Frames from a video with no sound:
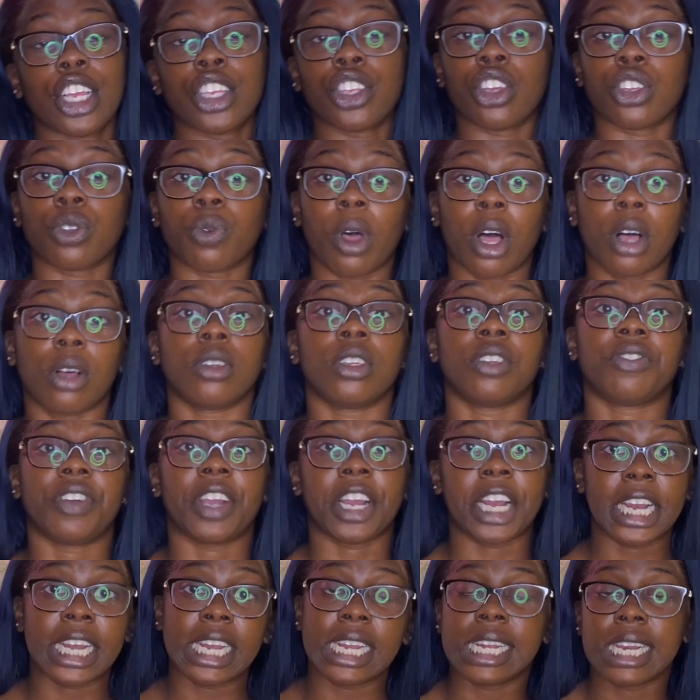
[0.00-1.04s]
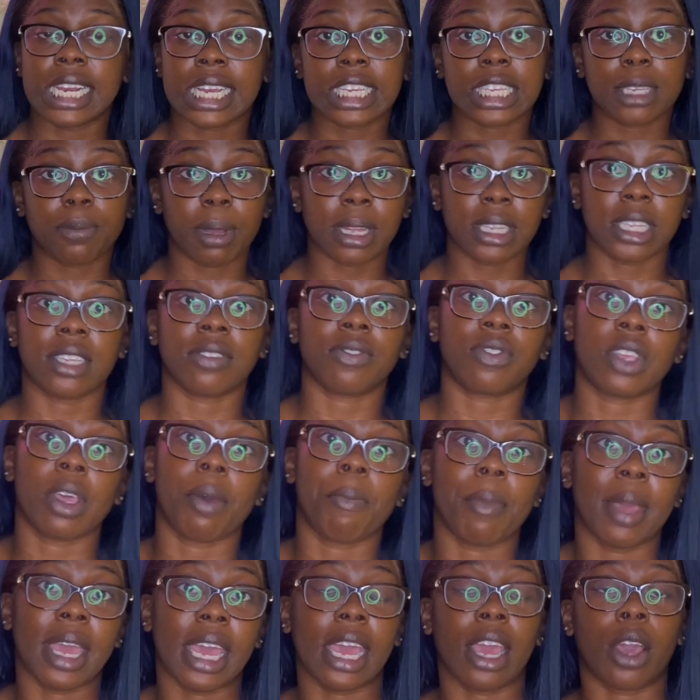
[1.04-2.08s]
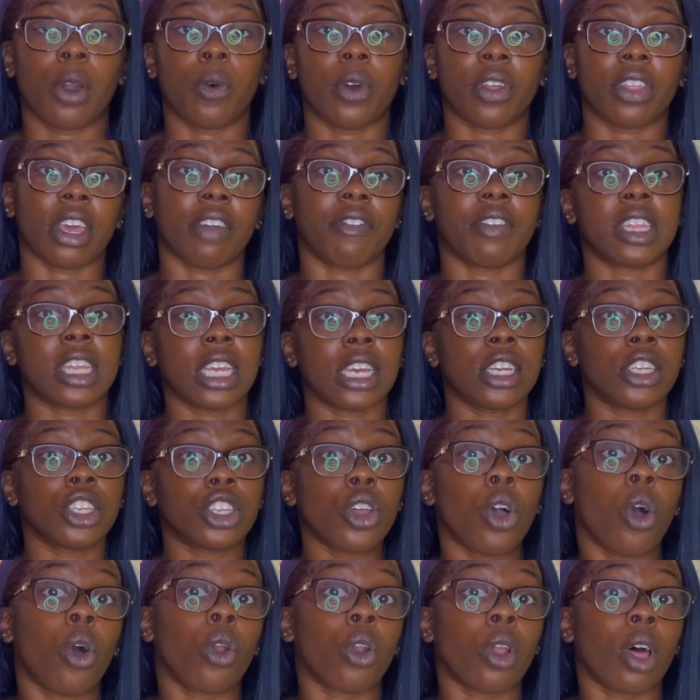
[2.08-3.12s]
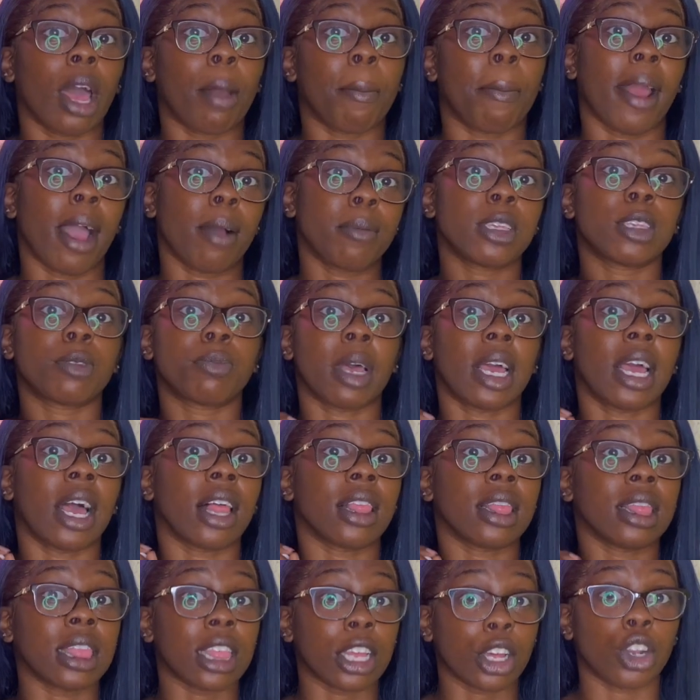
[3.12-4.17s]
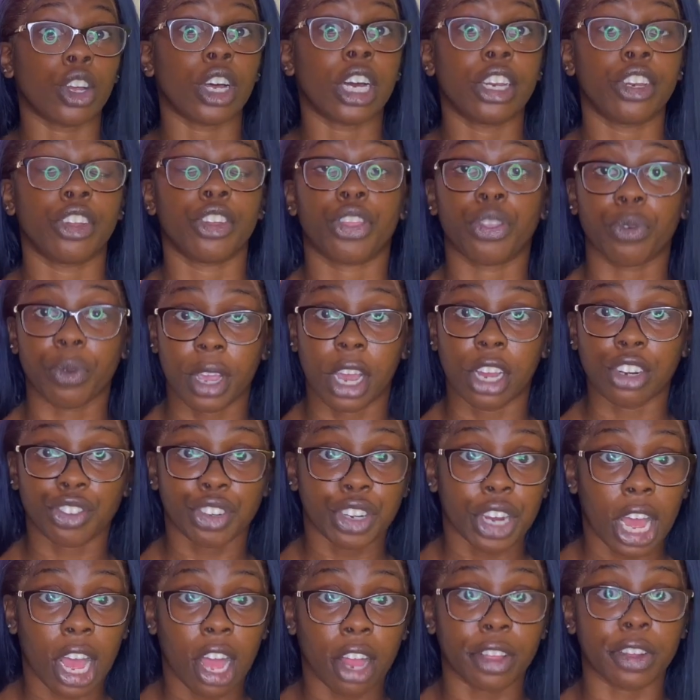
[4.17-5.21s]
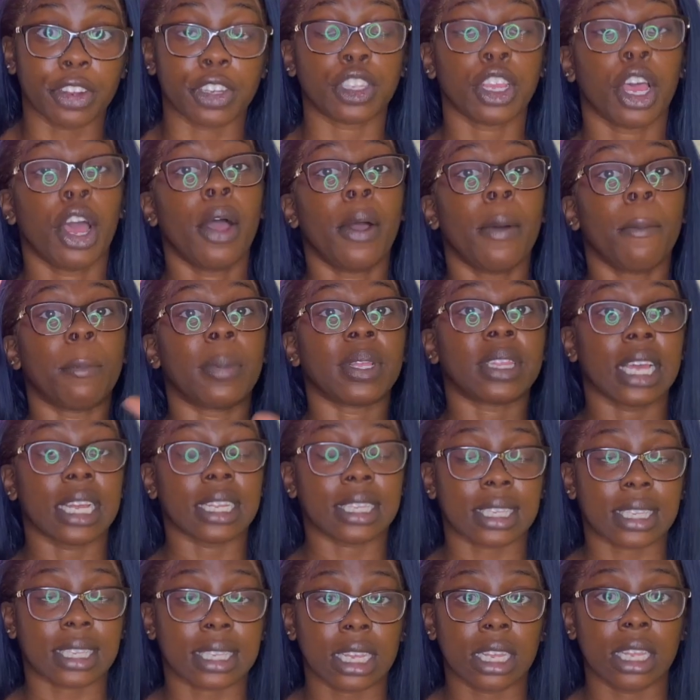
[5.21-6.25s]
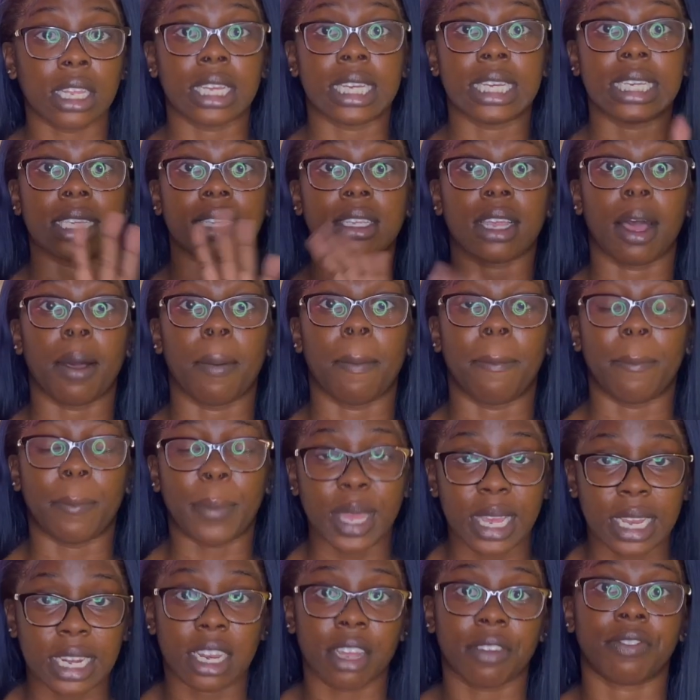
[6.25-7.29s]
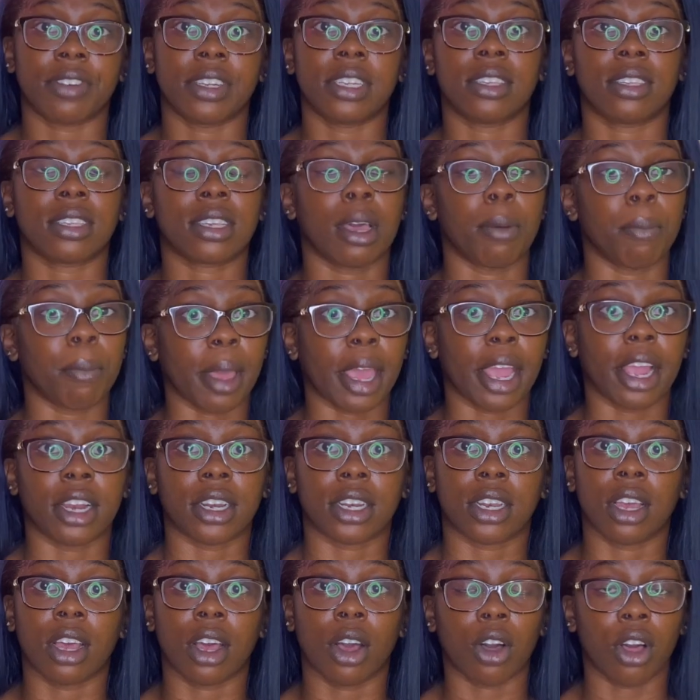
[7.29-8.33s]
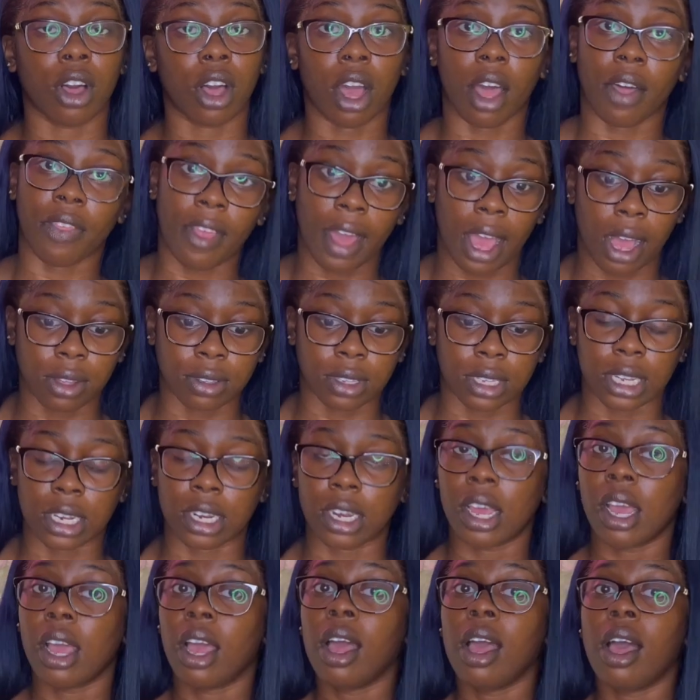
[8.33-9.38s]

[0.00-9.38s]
So as well, it was very inexpensive to make. With everything in total, I probably spent a little under $300, but that still is a big difference compared to a thousand.